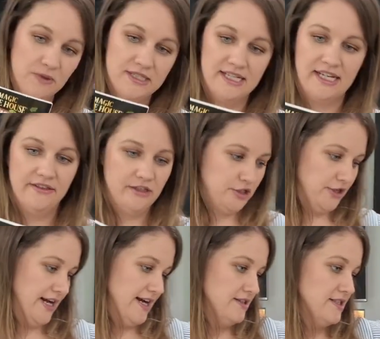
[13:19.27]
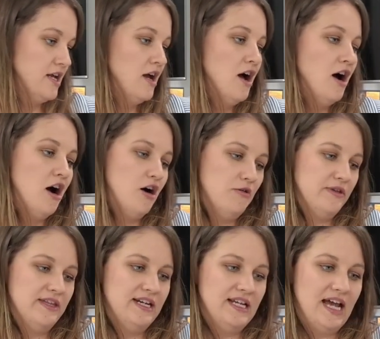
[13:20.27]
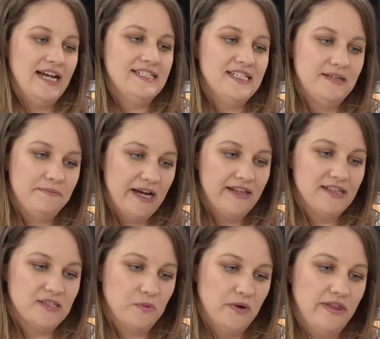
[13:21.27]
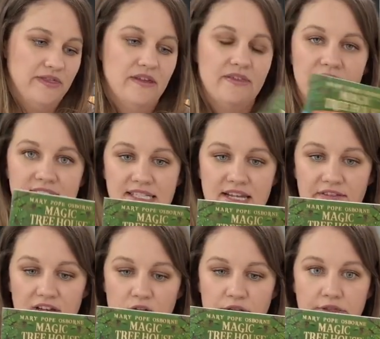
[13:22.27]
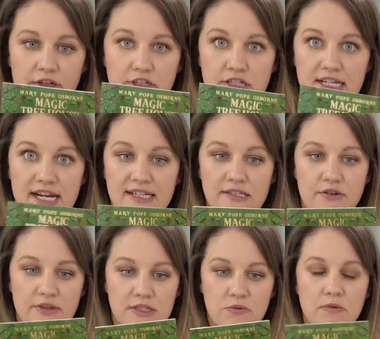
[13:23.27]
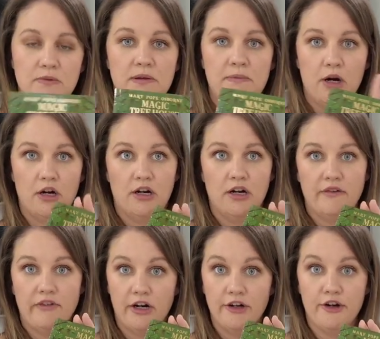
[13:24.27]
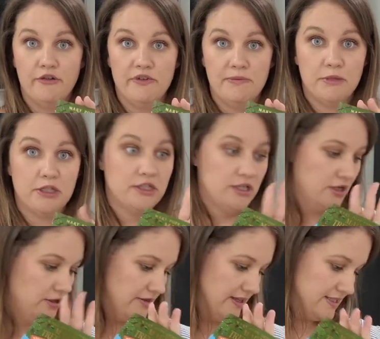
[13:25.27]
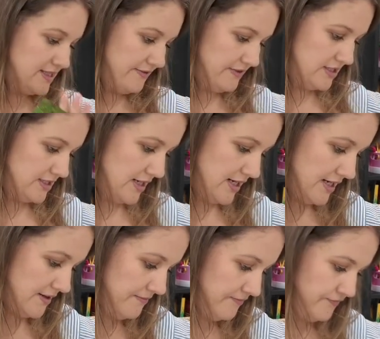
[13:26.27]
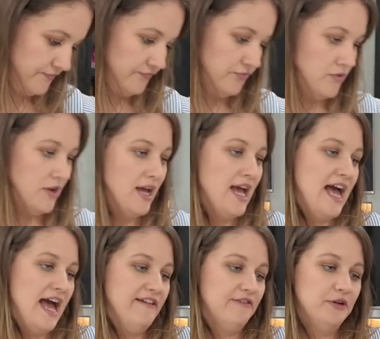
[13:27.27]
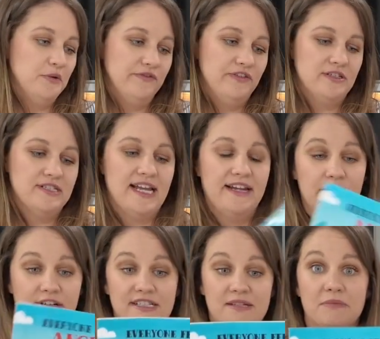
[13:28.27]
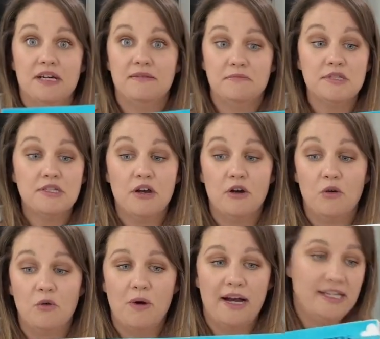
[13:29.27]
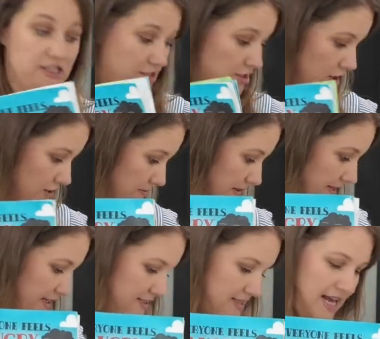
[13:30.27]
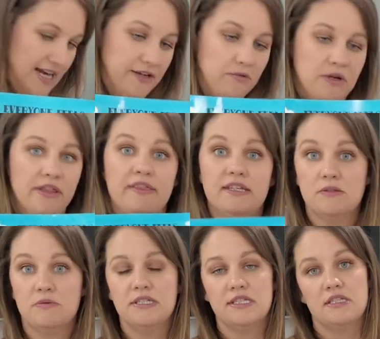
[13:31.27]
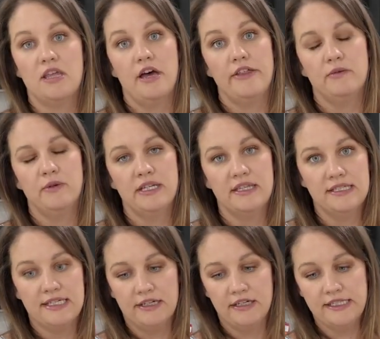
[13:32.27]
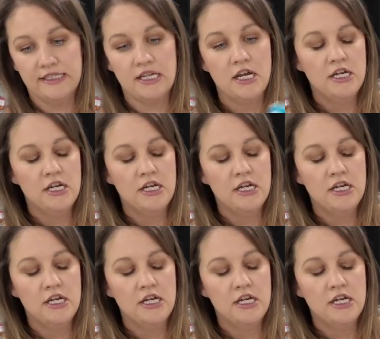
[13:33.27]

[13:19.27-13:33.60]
once again, the treehouse. Oh, and then I did buy this one, the Thanksgiving on Thursday. So this will be part of our November Thanksgiving study. Everyone feels angry sometimes. So I talked about the anxiety one. This one's the other one in the series.